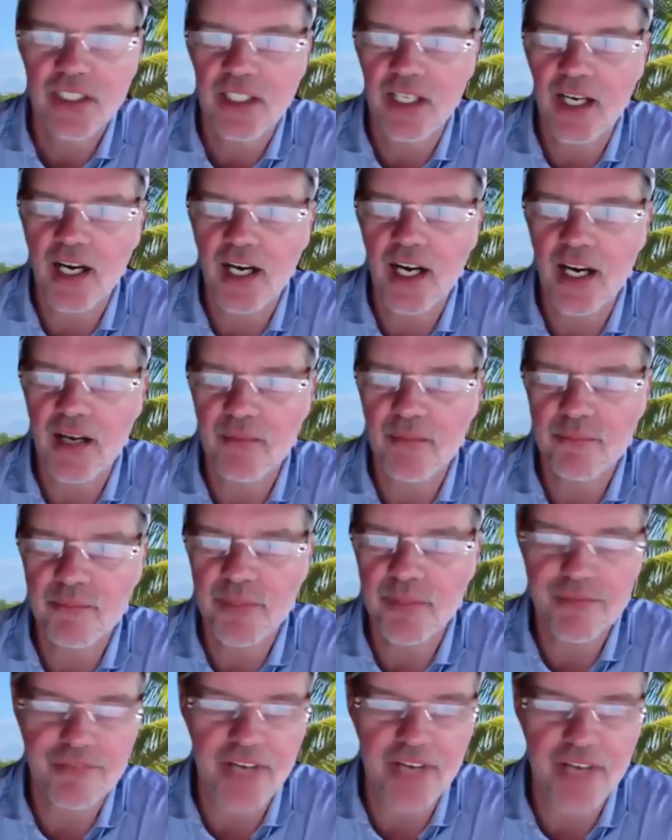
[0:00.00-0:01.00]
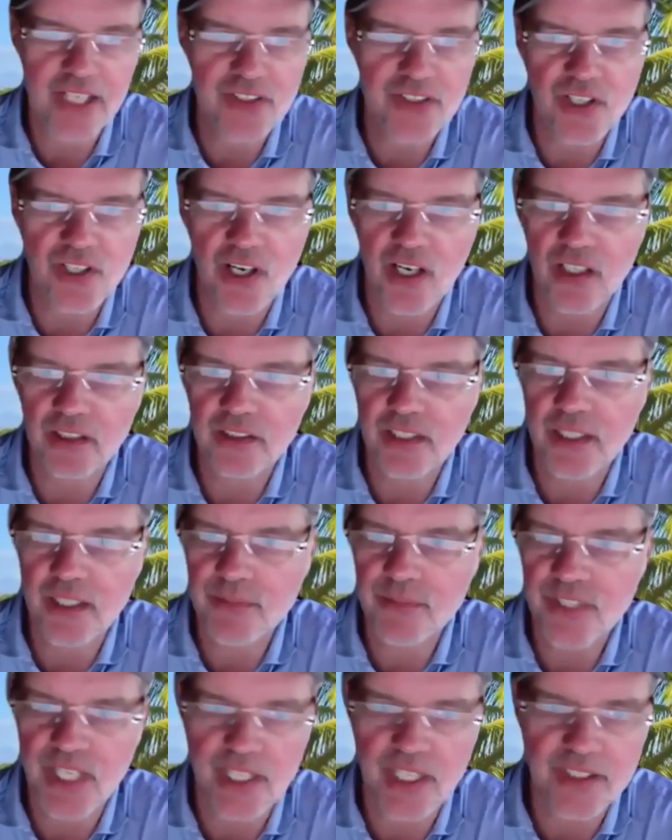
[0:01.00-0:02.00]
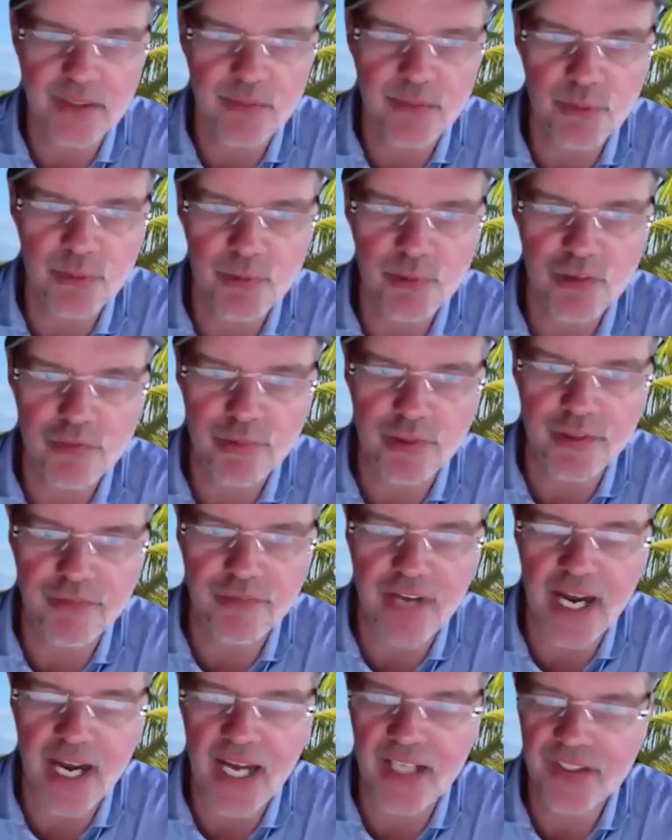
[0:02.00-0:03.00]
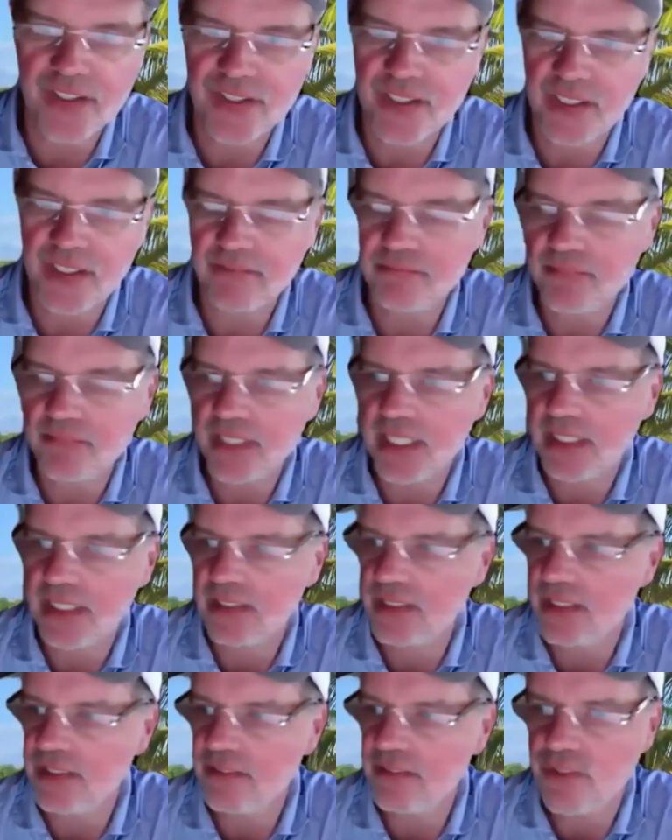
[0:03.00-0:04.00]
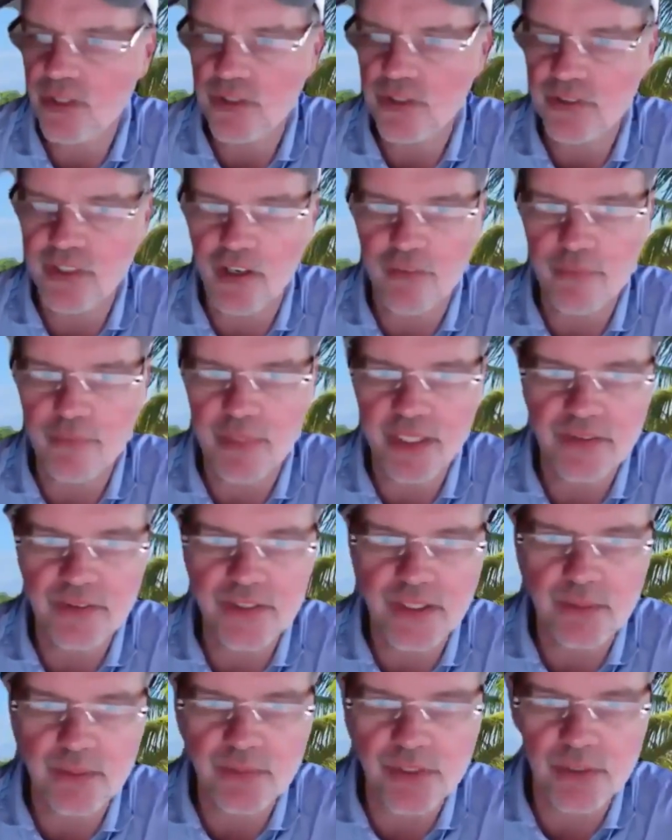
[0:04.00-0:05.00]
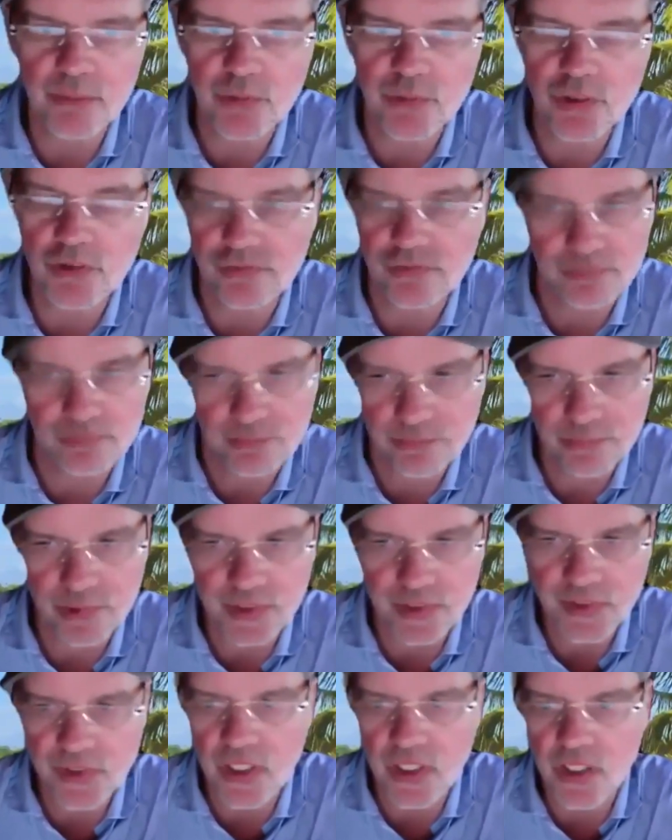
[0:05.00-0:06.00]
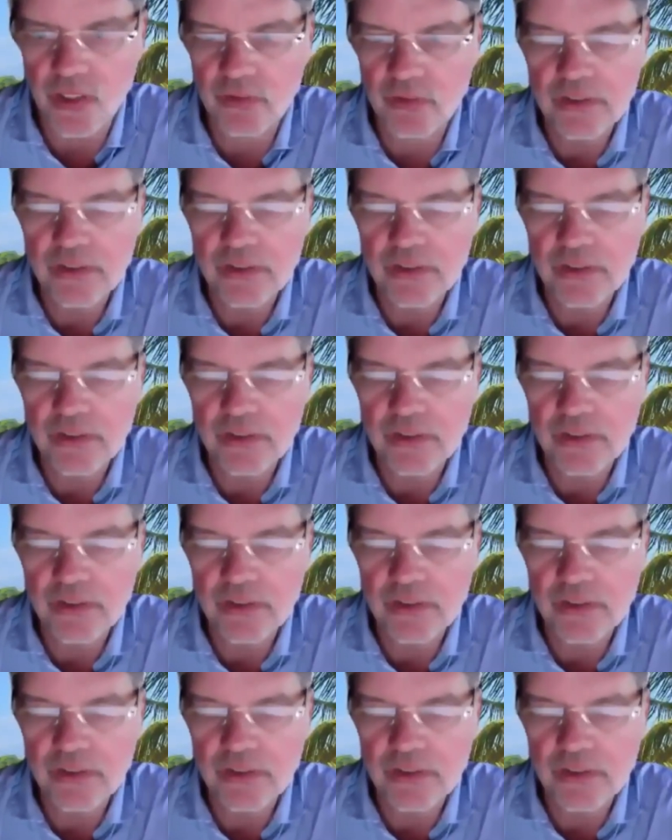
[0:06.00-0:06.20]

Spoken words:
But the facts are Amazon seems to move pretty fast, and lately the U.S. government seems to move pretty slow.